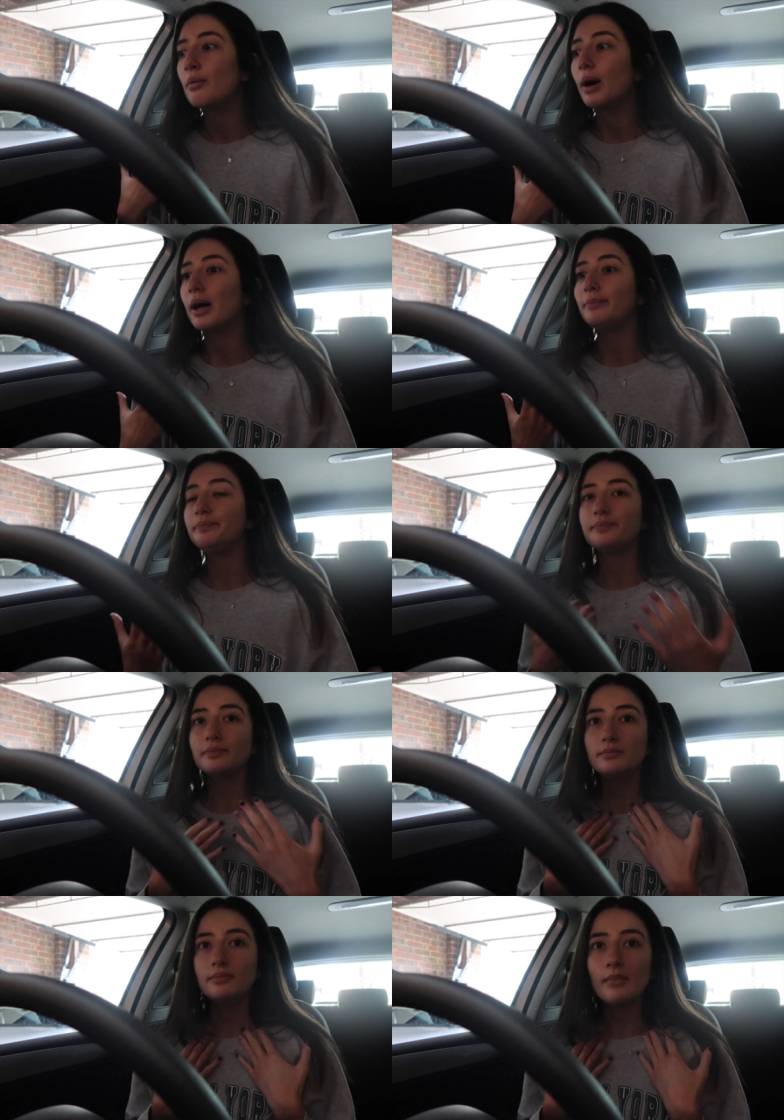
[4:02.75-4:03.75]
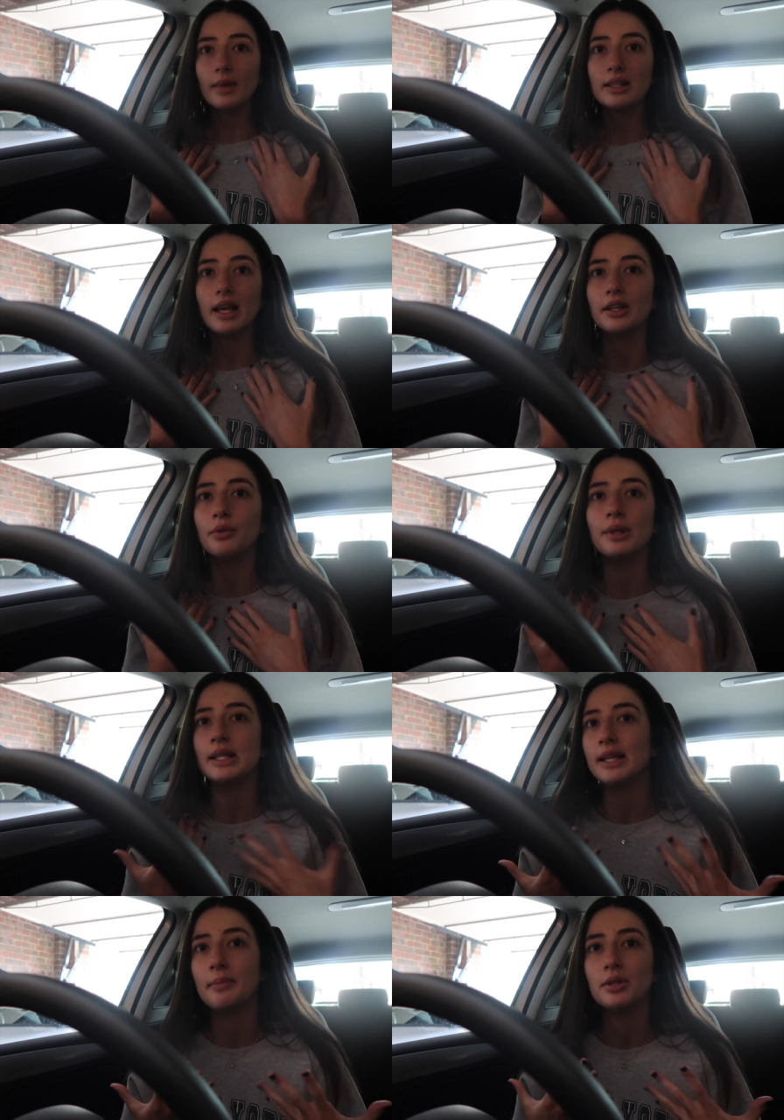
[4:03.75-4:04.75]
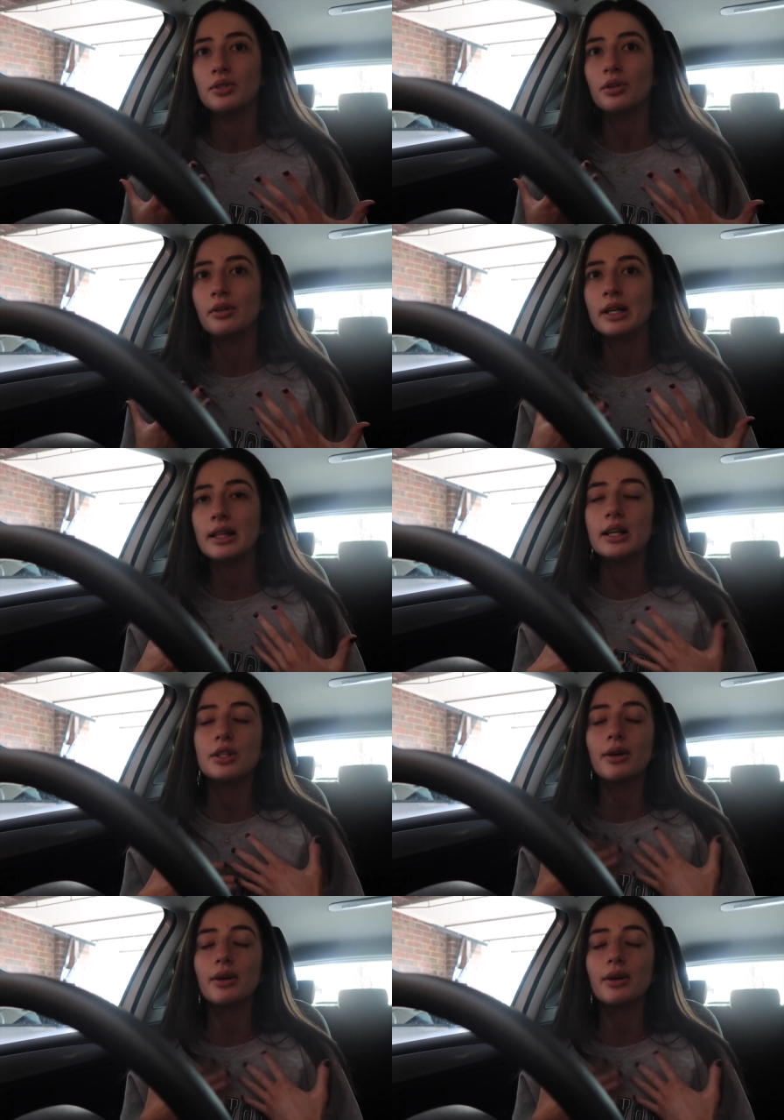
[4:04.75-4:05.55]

but yeah, I don't want to damage it or anything.